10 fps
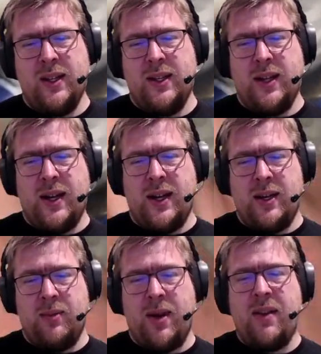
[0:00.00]

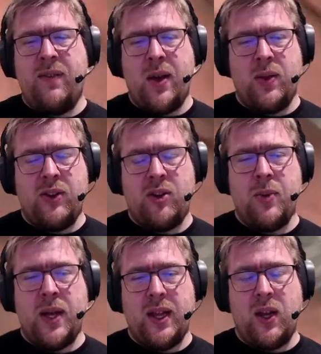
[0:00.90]
I found this to
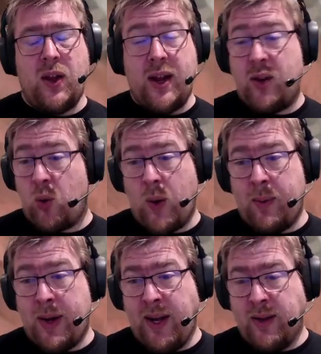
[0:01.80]
be a little
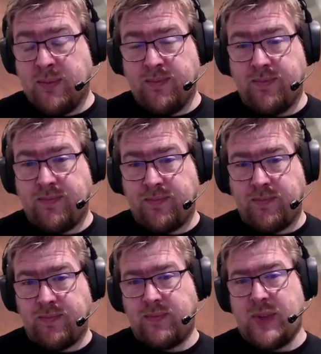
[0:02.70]
underwhelming.
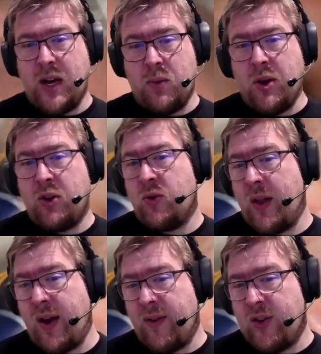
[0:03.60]
I'd much
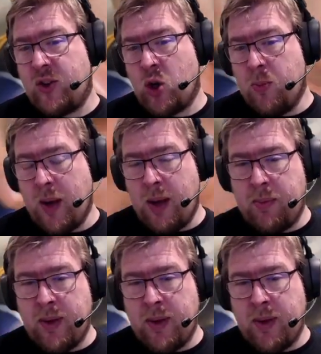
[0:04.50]
rather have a scoop up.